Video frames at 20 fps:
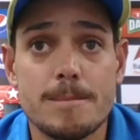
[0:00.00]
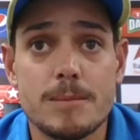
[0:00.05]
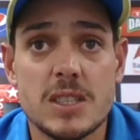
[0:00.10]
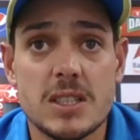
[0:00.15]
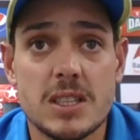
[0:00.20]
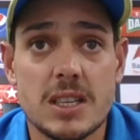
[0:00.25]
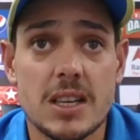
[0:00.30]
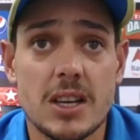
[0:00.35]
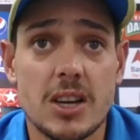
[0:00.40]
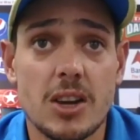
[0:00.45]

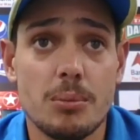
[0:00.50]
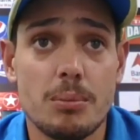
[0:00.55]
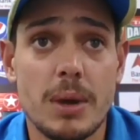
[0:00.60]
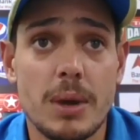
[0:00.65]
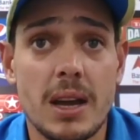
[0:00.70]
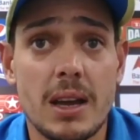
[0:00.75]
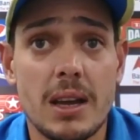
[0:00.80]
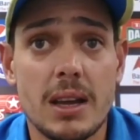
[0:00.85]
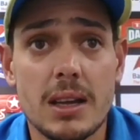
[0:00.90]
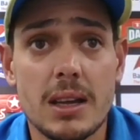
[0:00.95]
Just going to go
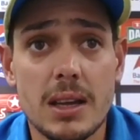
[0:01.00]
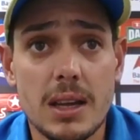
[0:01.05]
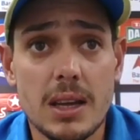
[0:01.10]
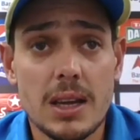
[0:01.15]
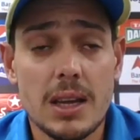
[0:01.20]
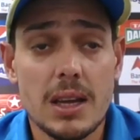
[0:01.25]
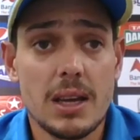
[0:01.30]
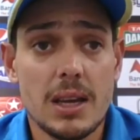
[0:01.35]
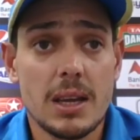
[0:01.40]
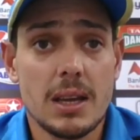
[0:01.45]
back,
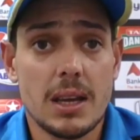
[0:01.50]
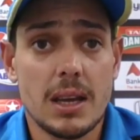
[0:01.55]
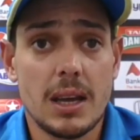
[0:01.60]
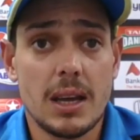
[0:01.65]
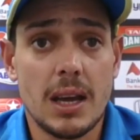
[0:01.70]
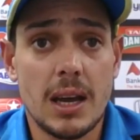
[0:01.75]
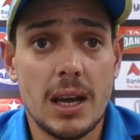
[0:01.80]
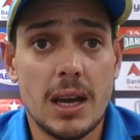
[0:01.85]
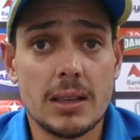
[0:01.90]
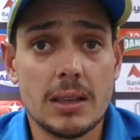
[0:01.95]

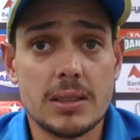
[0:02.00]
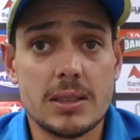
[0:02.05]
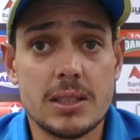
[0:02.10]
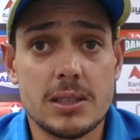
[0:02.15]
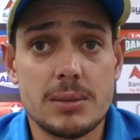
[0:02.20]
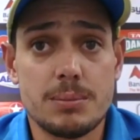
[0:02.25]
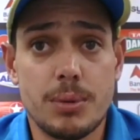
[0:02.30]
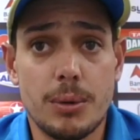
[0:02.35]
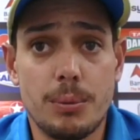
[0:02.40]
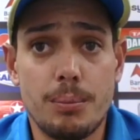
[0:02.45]

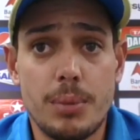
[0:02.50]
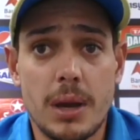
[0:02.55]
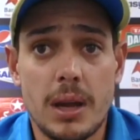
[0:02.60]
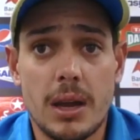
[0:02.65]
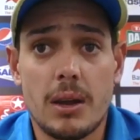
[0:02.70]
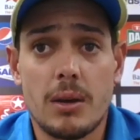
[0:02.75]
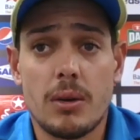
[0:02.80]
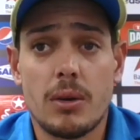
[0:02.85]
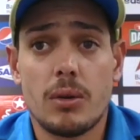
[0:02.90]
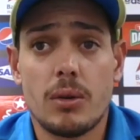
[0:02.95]
just
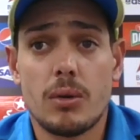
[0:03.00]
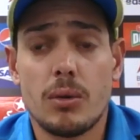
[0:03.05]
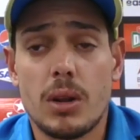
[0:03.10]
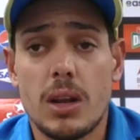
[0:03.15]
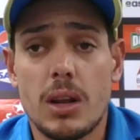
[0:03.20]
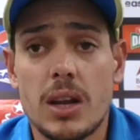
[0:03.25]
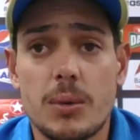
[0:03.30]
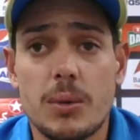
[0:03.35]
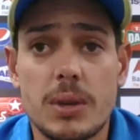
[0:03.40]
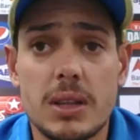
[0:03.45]
prepare
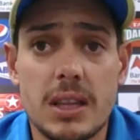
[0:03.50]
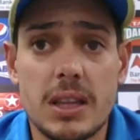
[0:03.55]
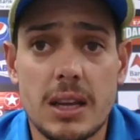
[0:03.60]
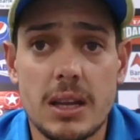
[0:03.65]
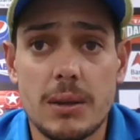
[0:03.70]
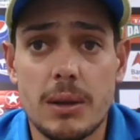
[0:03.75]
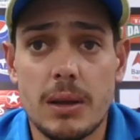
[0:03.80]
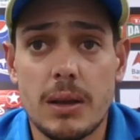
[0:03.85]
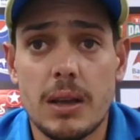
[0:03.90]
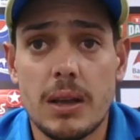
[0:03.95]
like we
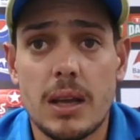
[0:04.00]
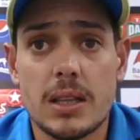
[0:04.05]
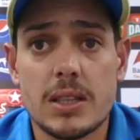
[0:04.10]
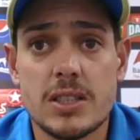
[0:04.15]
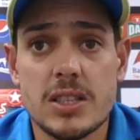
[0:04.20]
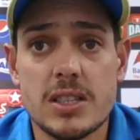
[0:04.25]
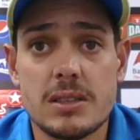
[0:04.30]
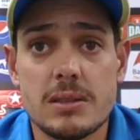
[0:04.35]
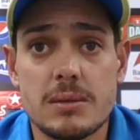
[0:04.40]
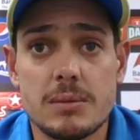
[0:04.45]
did,
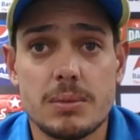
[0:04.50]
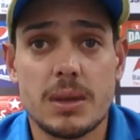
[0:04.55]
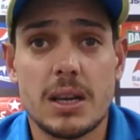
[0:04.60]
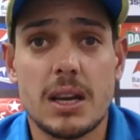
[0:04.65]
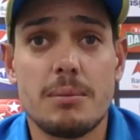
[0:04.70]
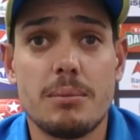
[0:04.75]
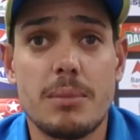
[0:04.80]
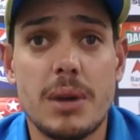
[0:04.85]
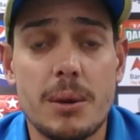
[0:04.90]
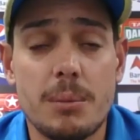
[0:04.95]
just
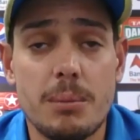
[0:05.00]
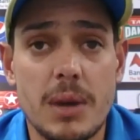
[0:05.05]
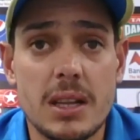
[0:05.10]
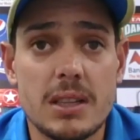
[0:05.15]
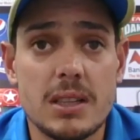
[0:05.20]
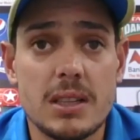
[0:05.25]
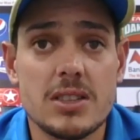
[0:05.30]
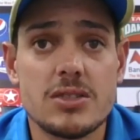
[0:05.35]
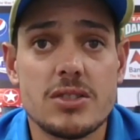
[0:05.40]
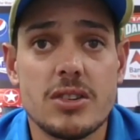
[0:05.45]
come back
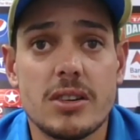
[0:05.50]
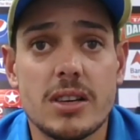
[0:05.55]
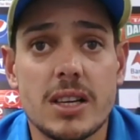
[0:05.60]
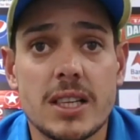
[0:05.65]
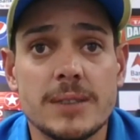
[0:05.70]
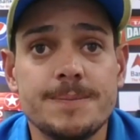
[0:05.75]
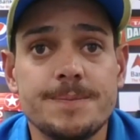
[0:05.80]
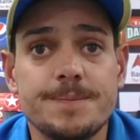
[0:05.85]
mentally stronger.